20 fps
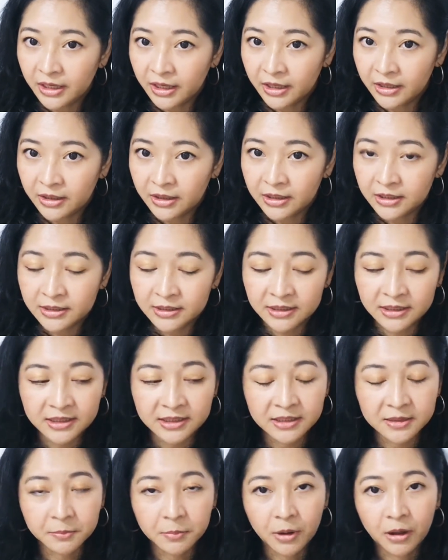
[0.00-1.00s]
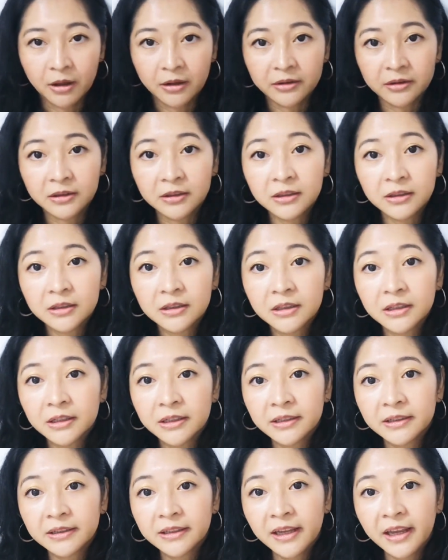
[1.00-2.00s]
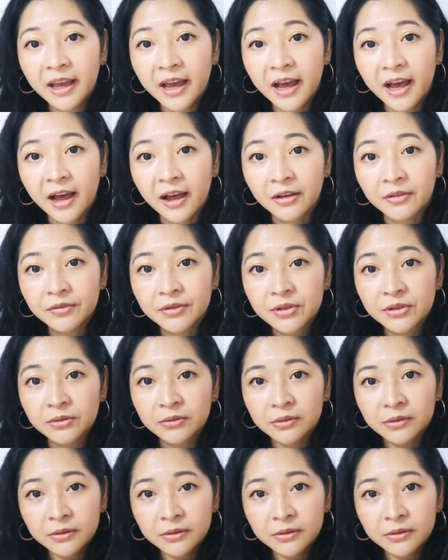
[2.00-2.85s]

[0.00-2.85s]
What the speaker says: and this is the bottle they have. So